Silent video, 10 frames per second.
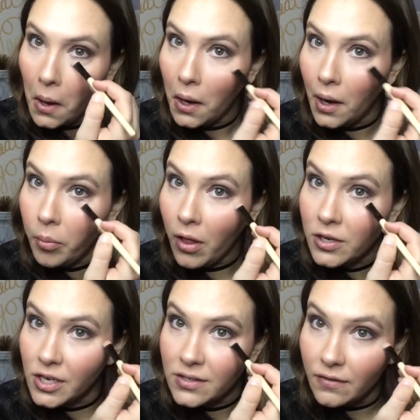And I
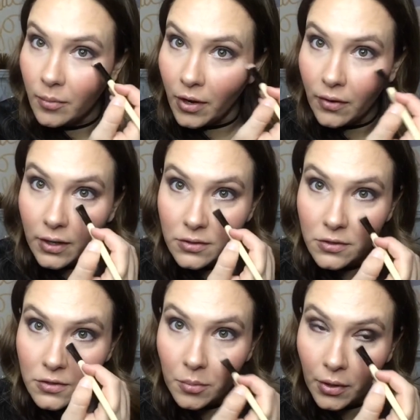apologize if I'm going
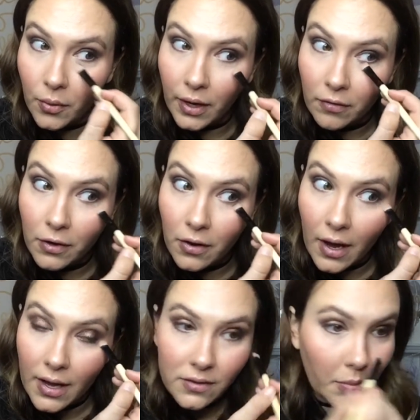super quick for you
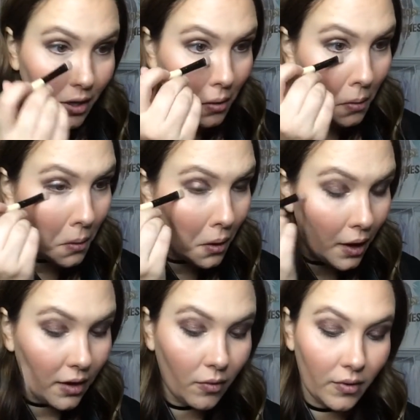guys, but
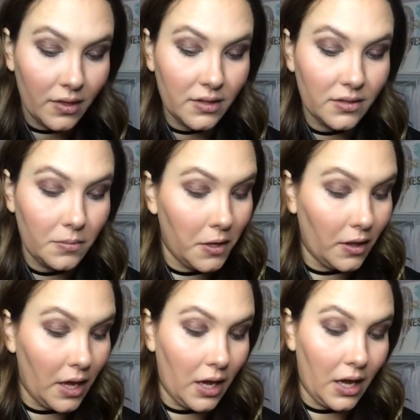I don't want this to be
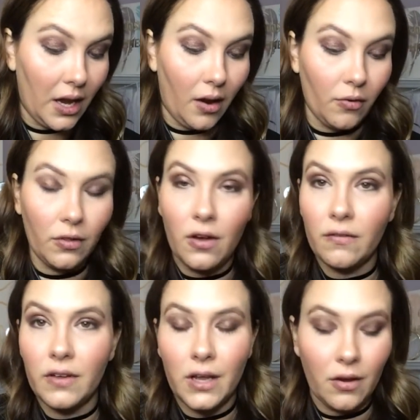like an
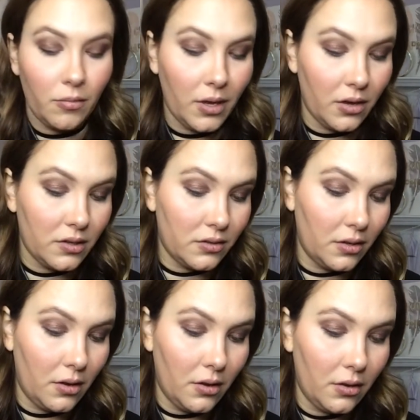hour-long video because
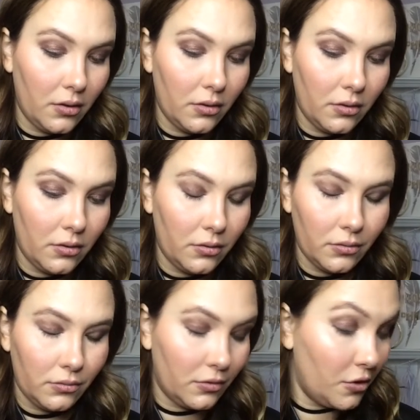
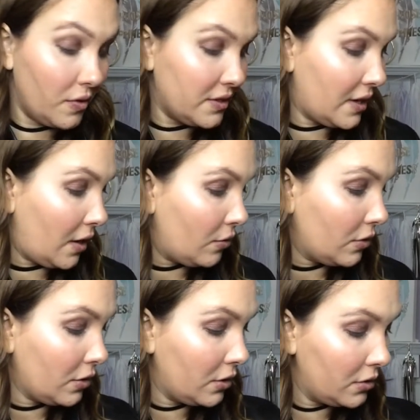who has an hour
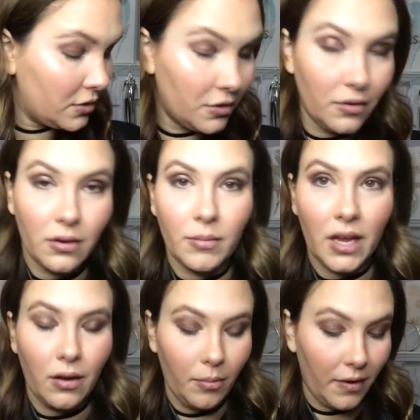to do their
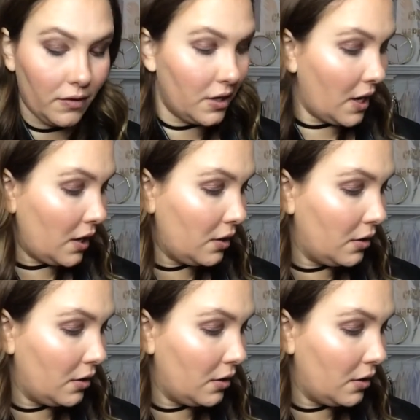makeup every day?